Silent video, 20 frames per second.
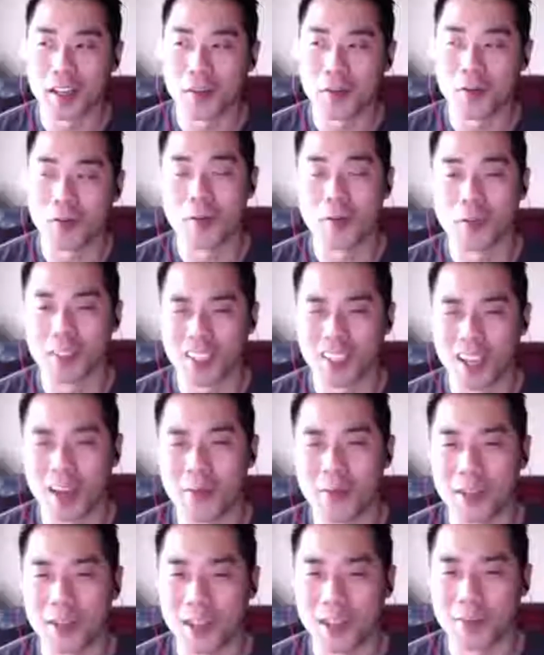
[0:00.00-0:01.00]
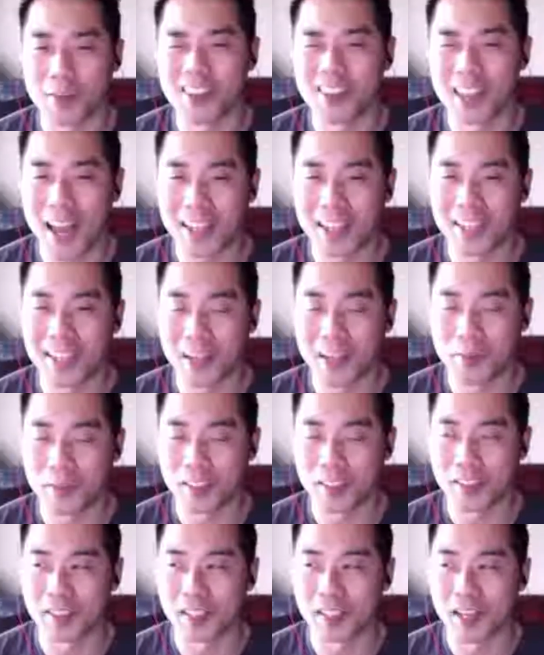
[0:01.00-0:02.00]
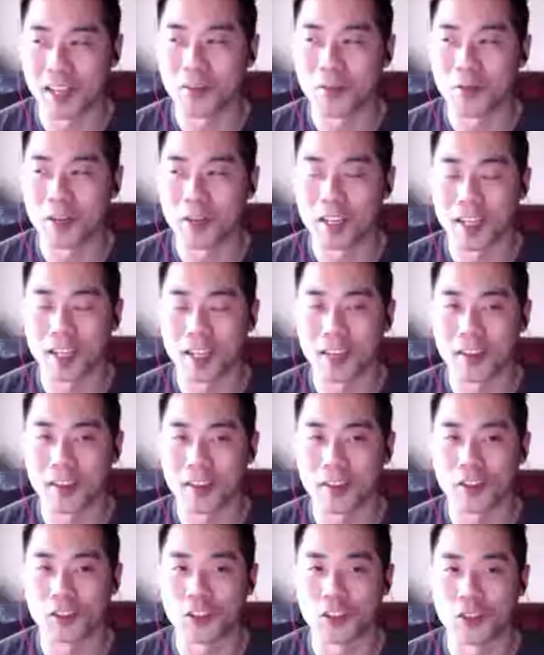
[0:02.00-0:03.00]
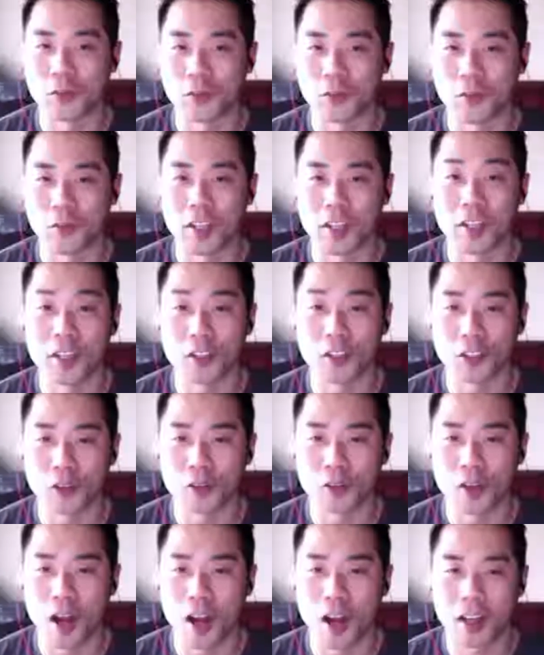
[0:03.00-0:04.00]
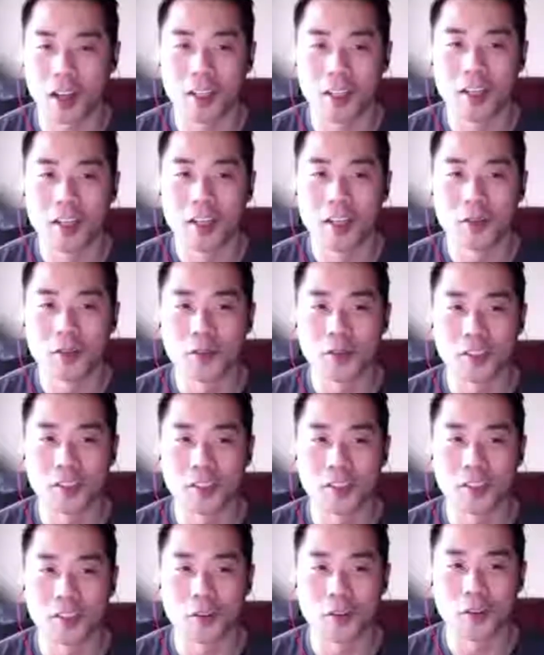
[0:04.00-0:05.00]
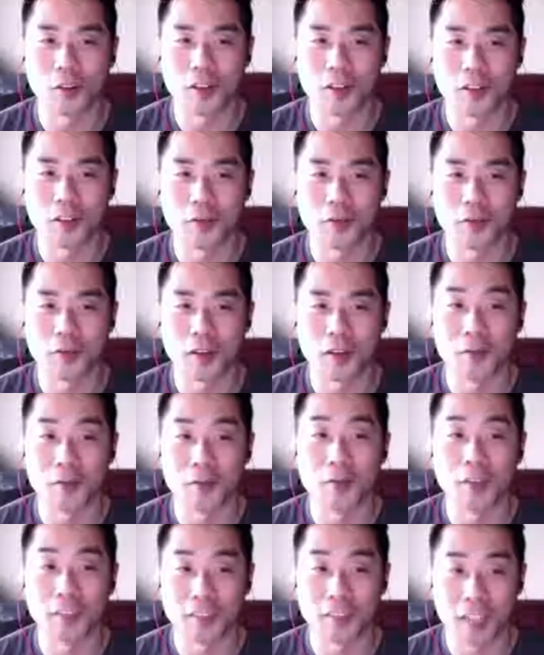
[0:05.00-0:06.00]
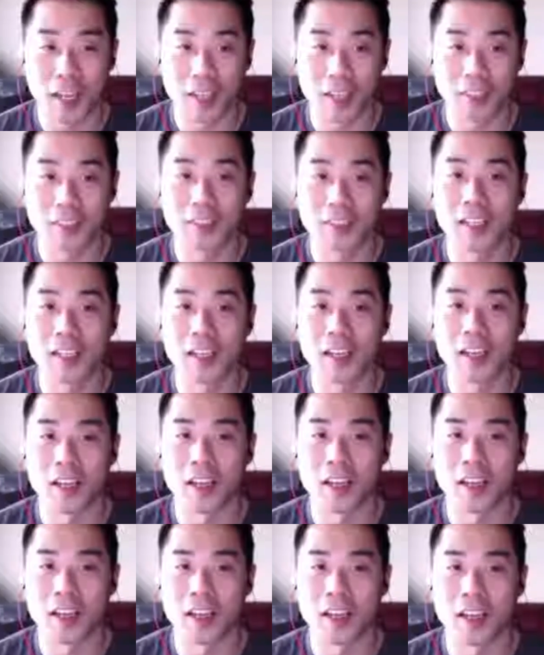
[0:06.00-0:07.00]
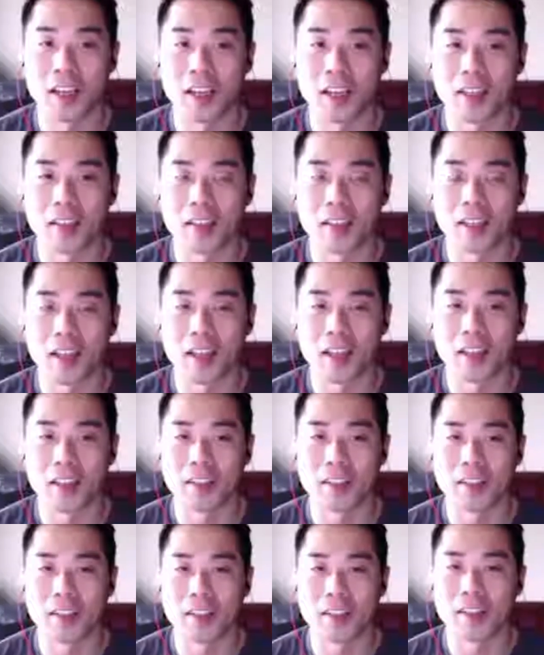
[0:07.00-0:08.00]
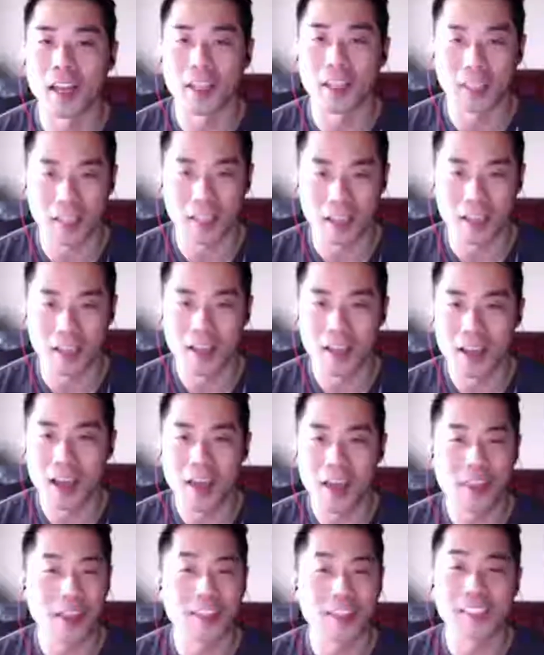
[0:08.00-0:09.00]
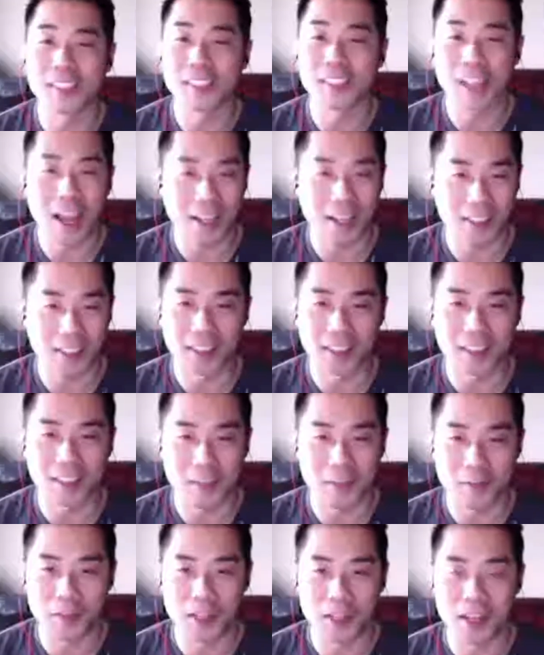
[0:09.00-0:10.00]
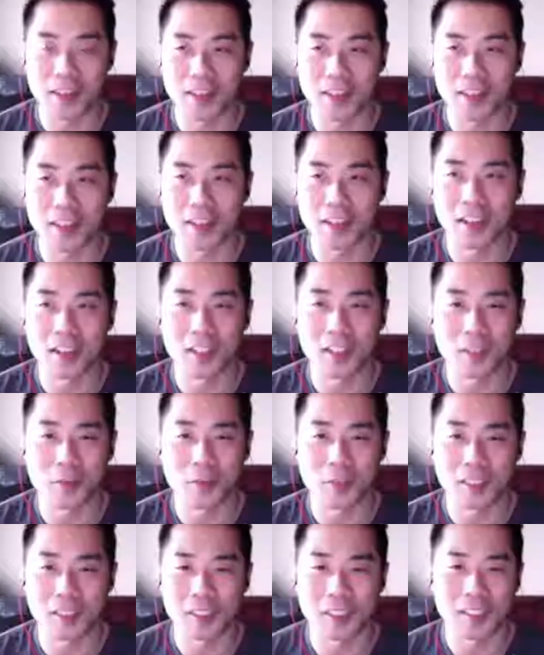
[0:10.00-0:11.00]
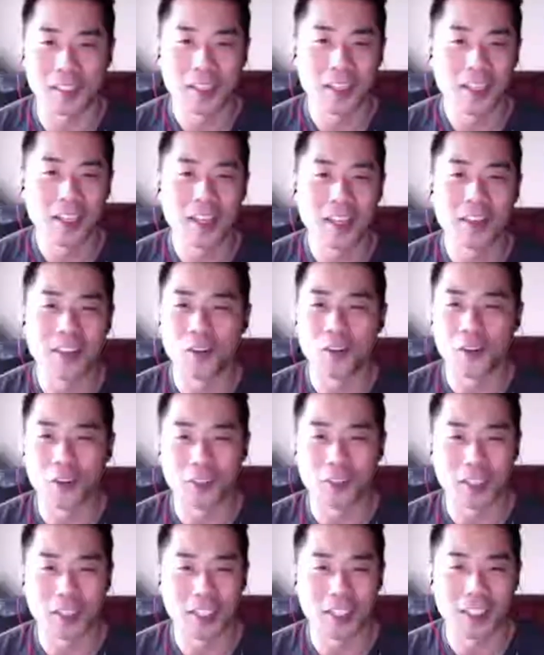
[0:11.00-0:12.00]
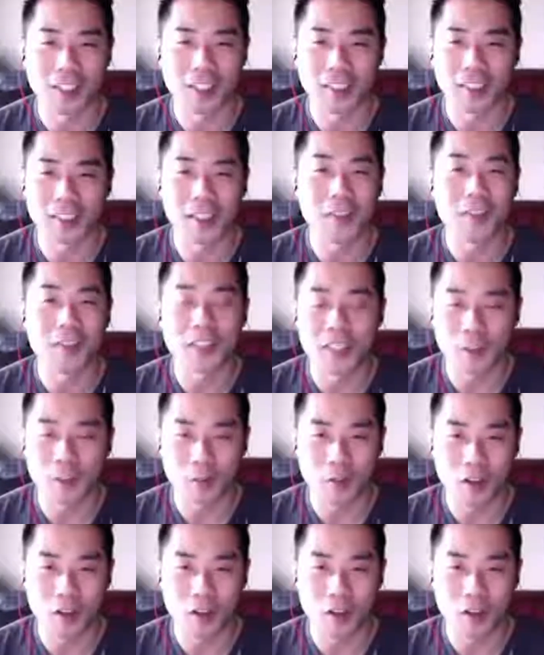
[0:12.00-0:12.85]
Well, I'm 99% done reading Shoe Dog, which is the story of Phil Knight, and Nike, and that's exactly the same thing. I think Nike was in the early 70s.